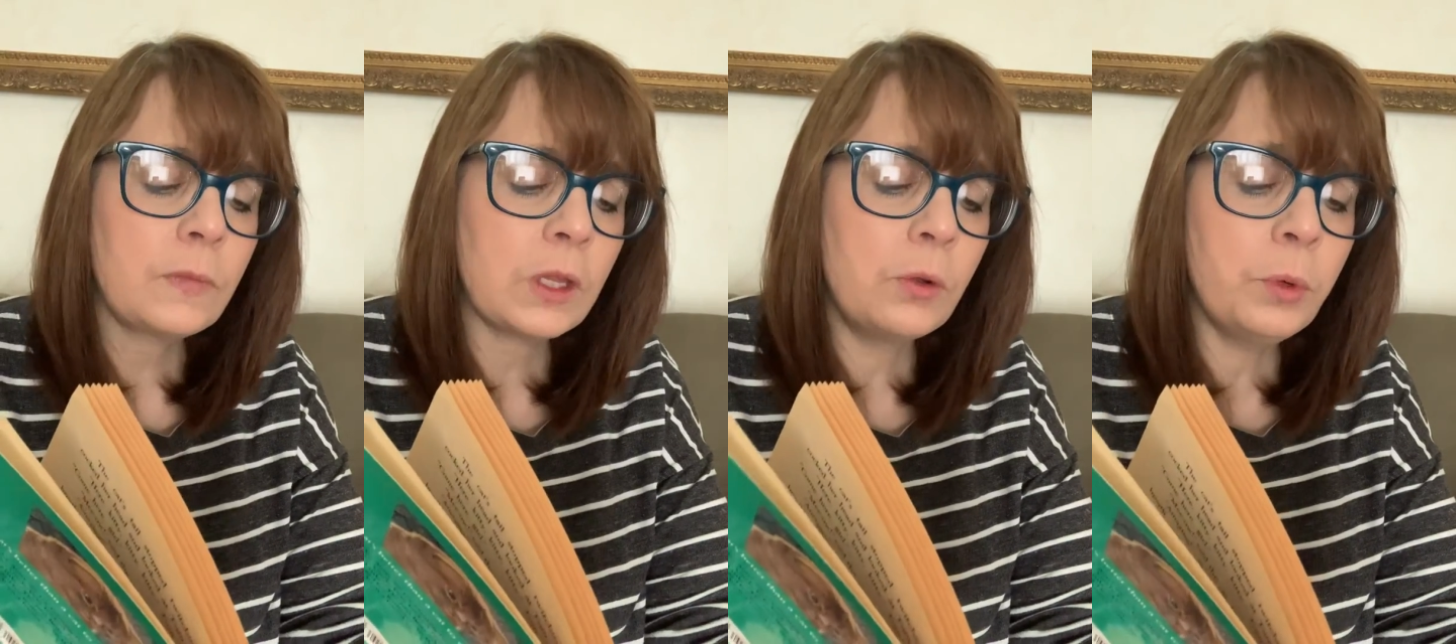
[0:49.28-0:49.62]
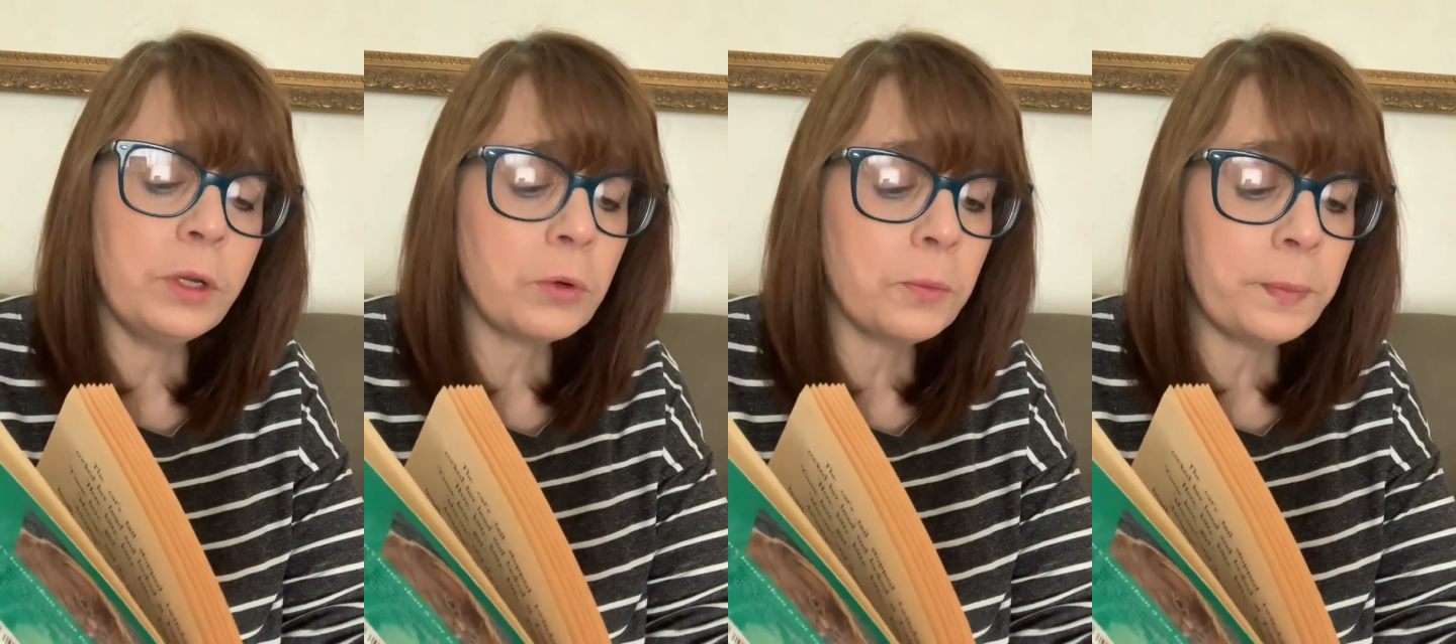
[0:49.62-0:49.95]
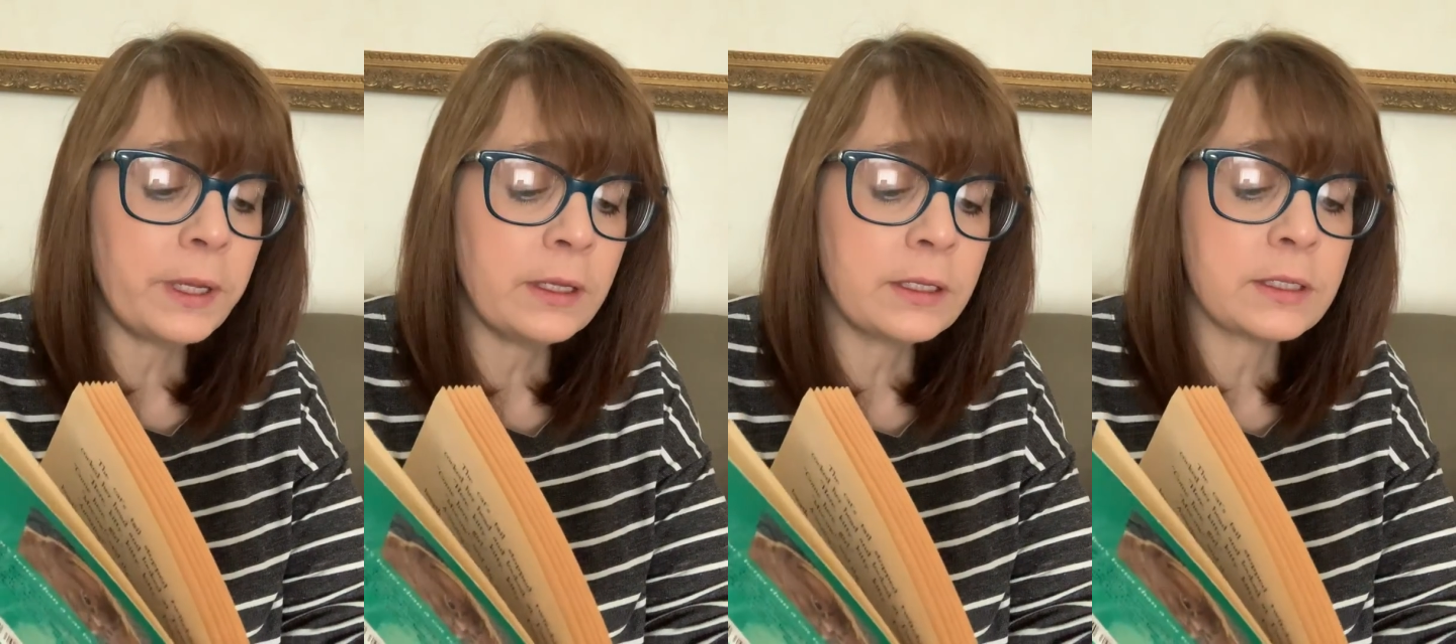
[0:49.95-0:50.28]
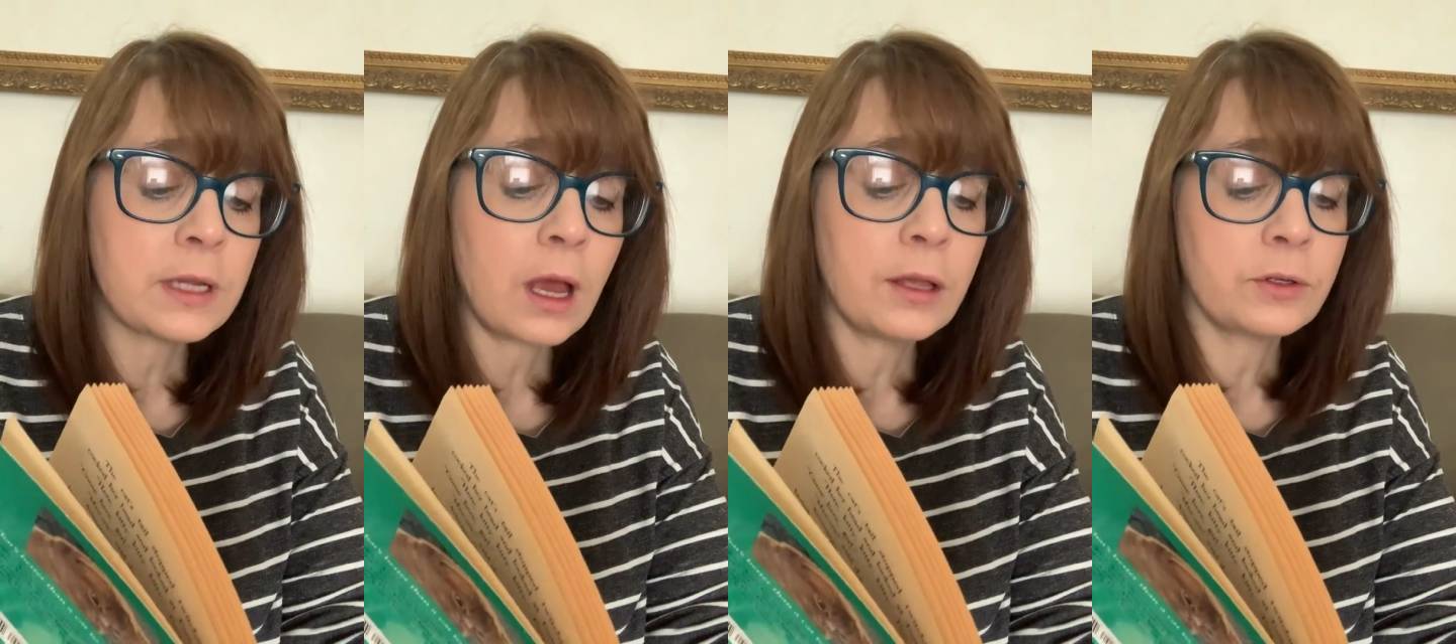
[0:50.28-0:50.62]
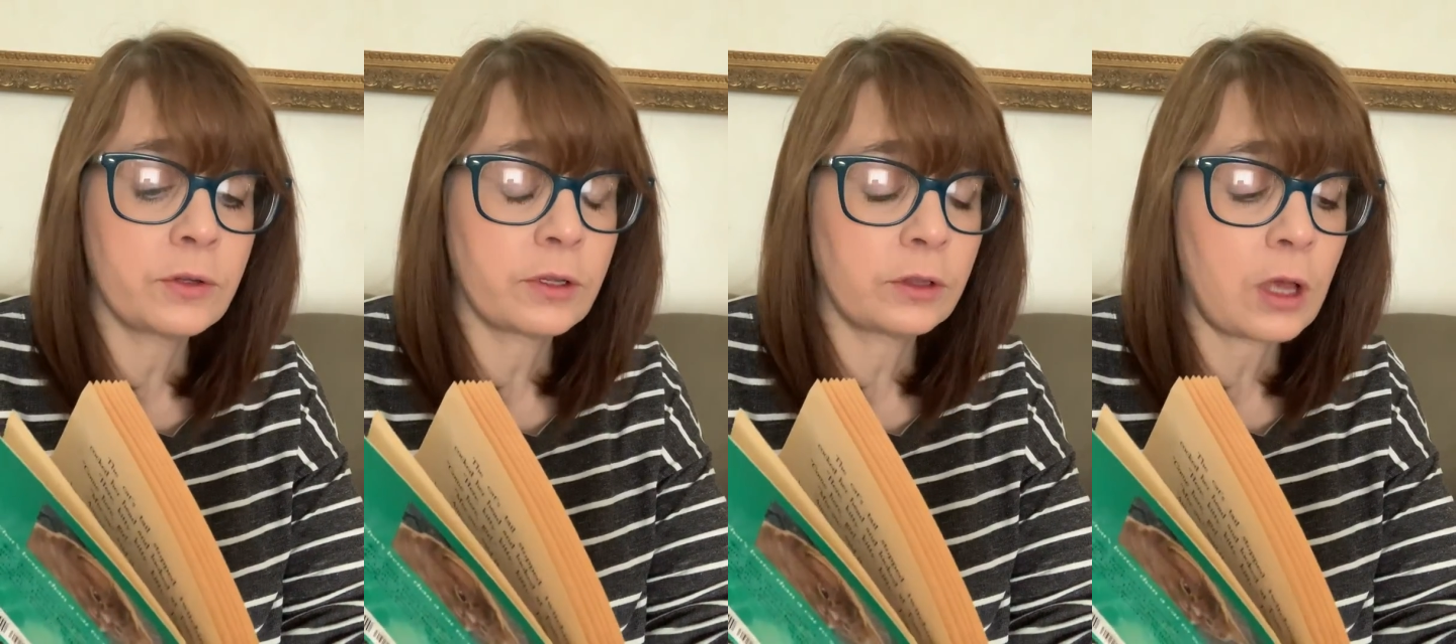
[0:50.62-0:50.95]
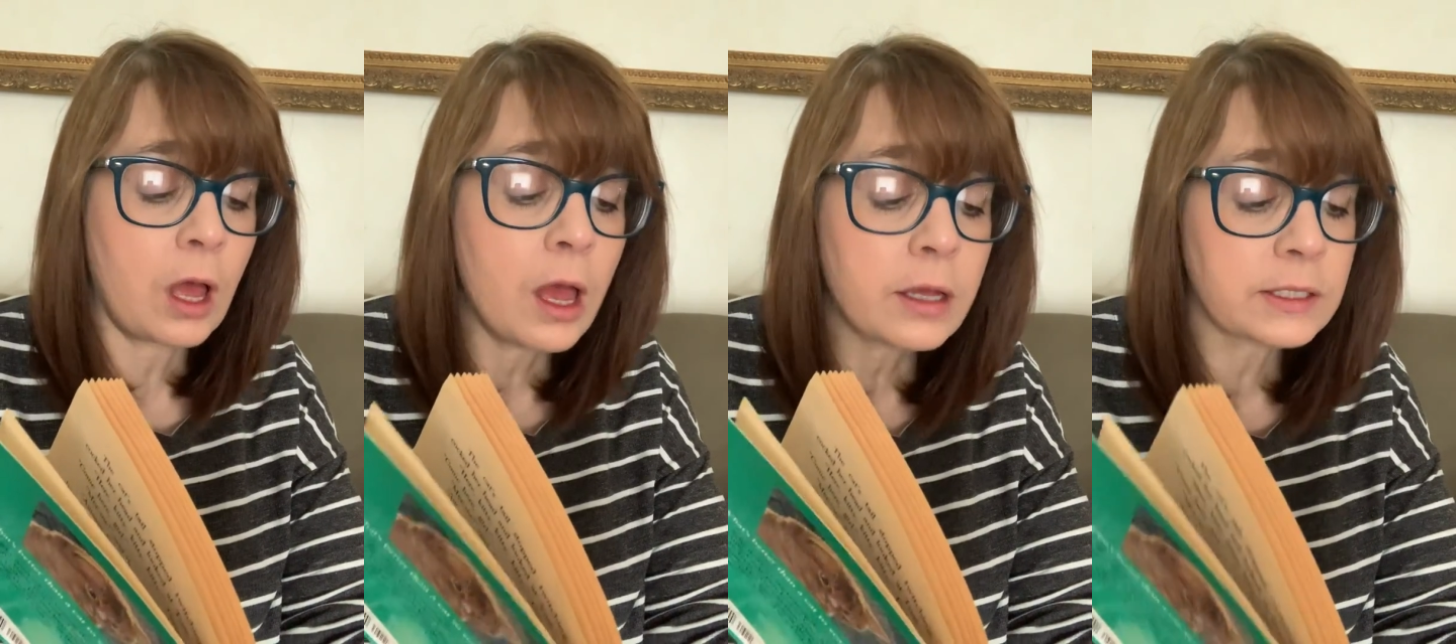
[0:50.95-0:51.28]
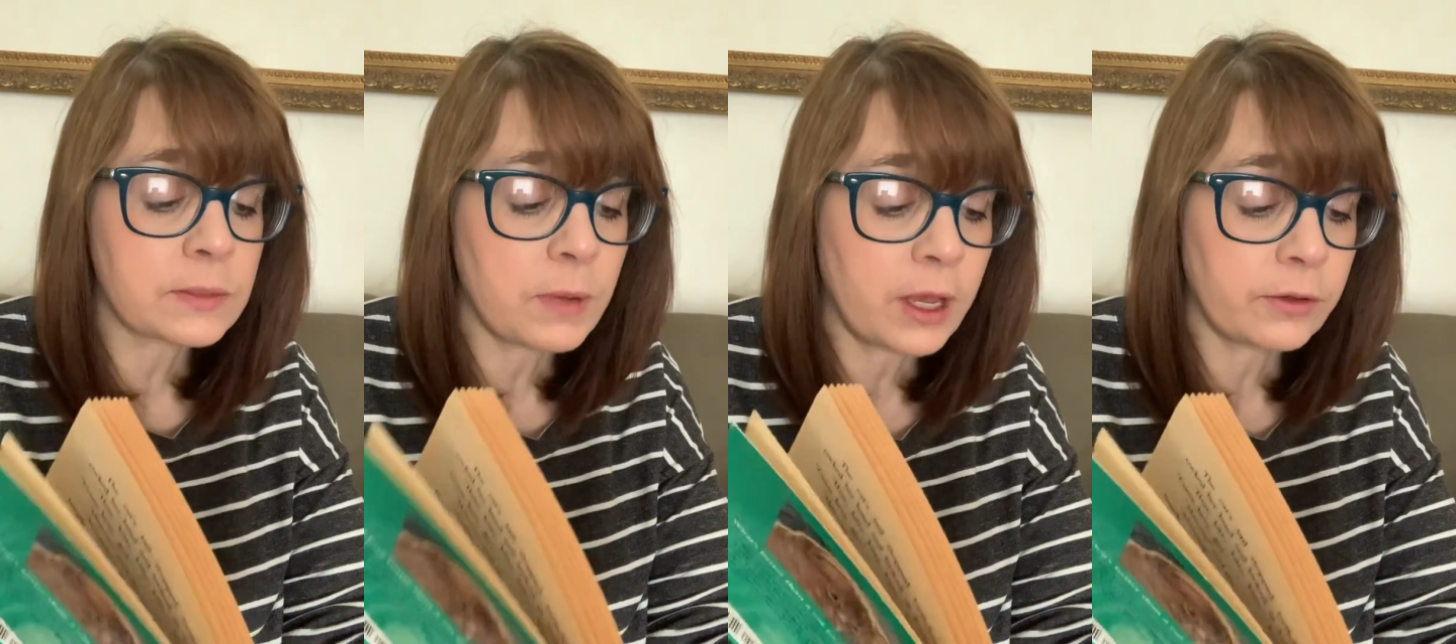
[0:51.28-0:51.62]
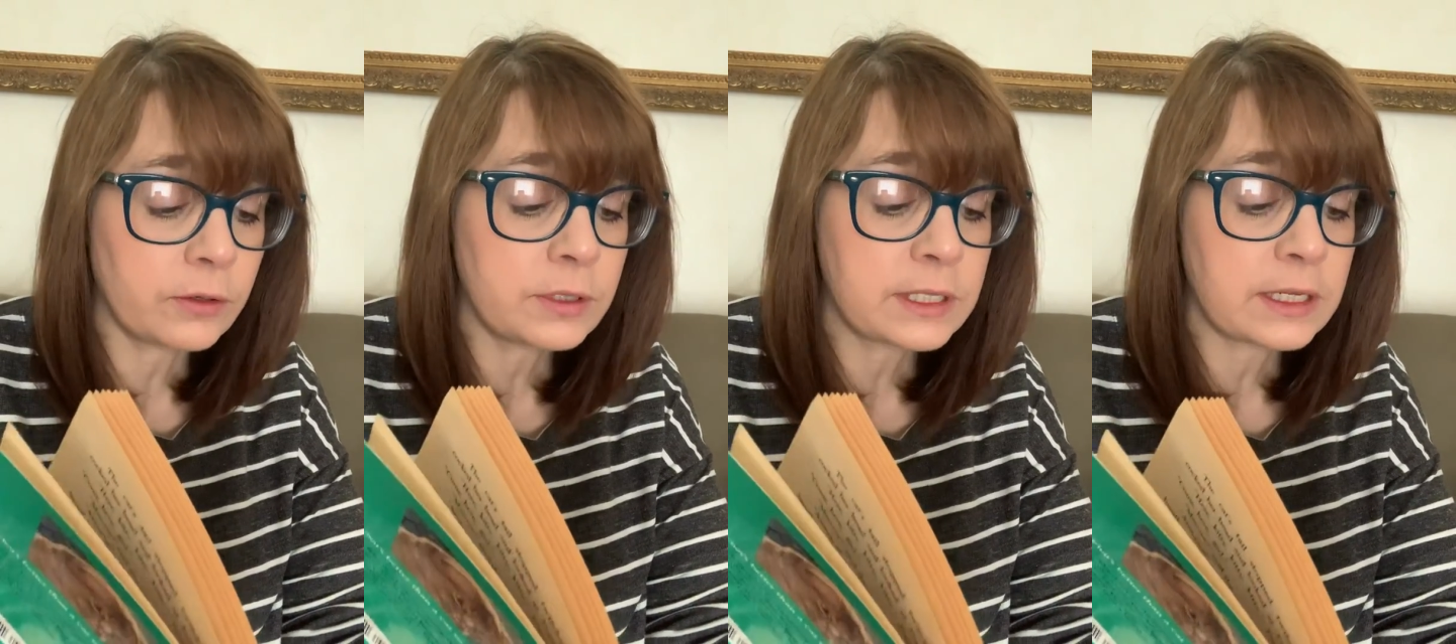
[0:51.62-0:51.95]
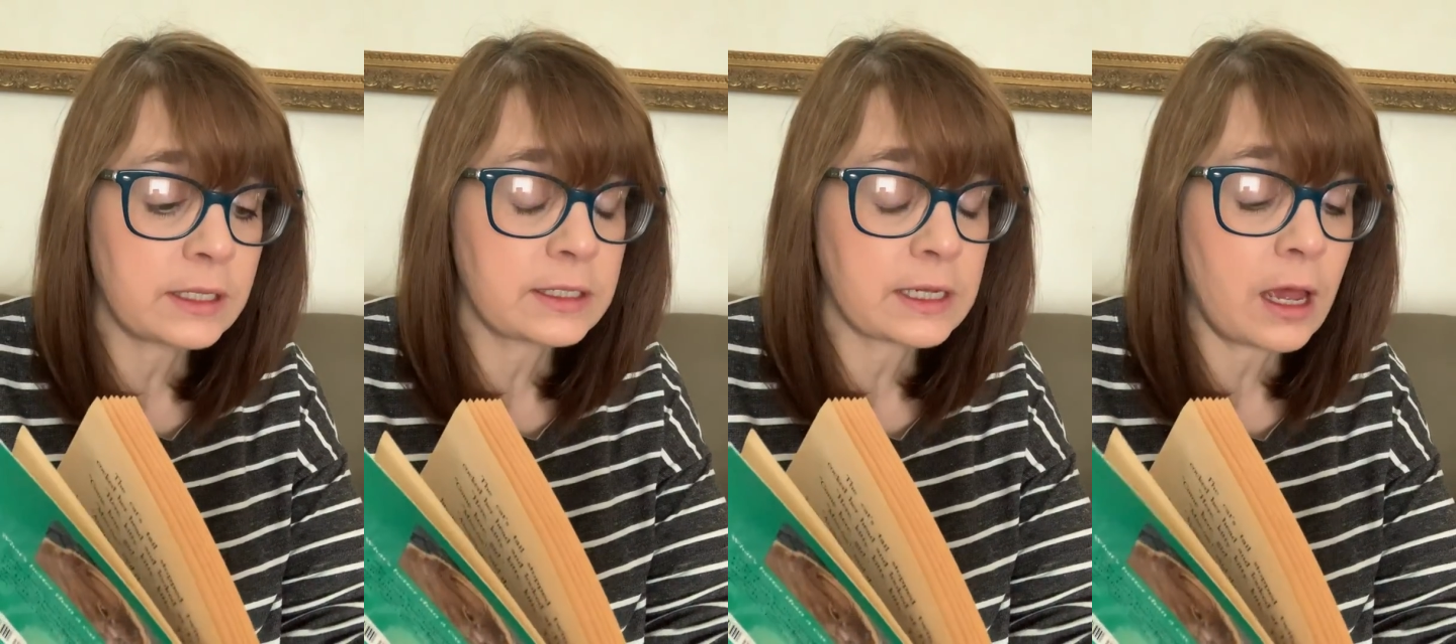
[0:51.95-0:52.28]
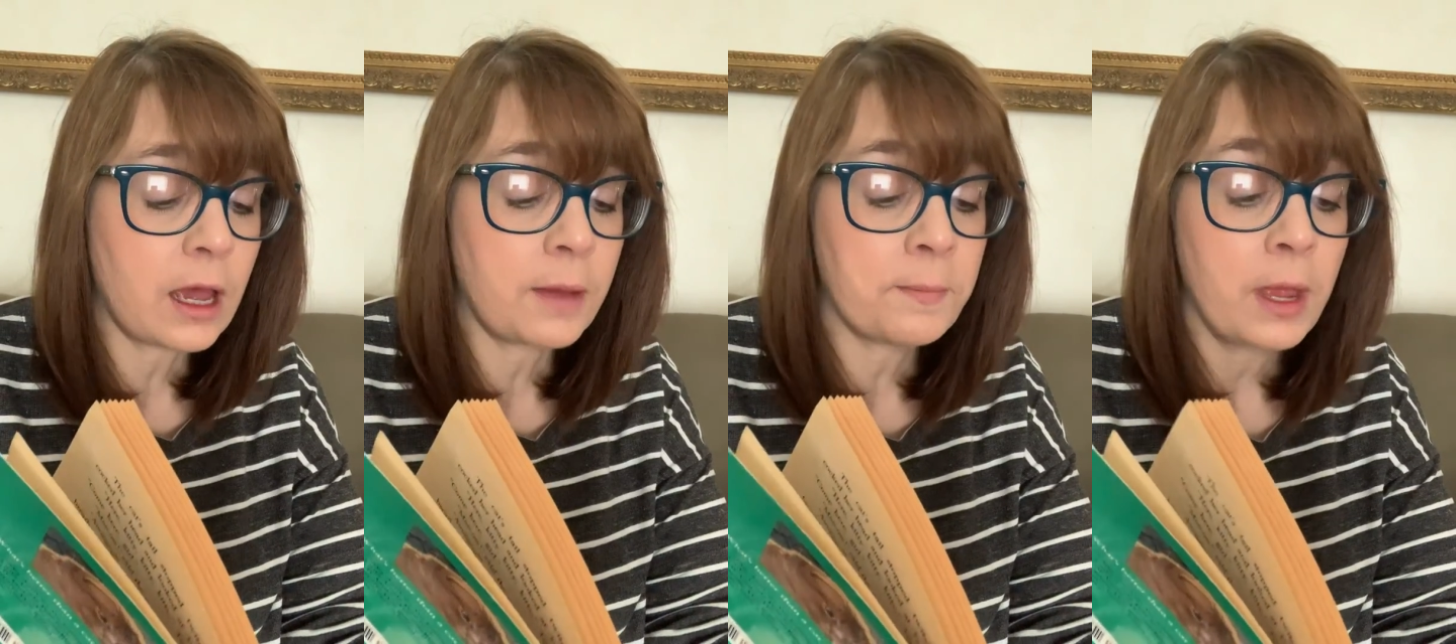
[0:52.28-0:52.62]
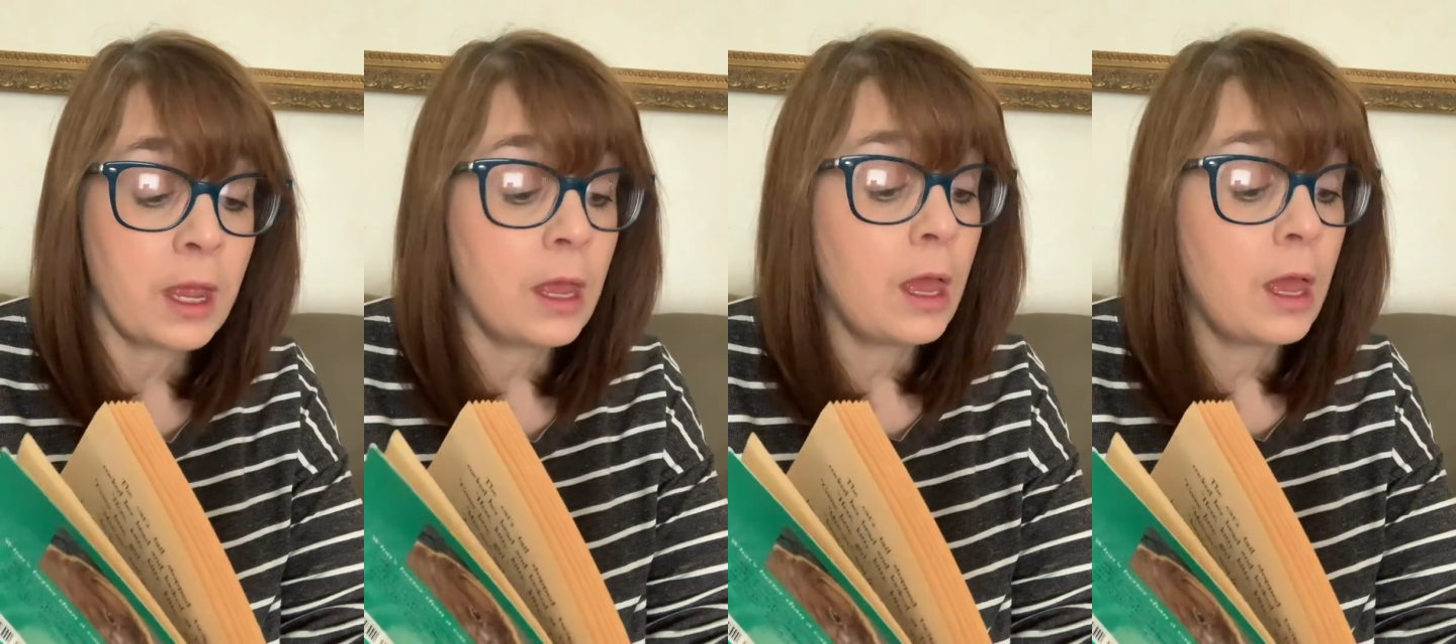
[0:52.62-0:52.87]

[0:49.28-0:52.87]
"We were pinned under the logs, Mother," said Tom.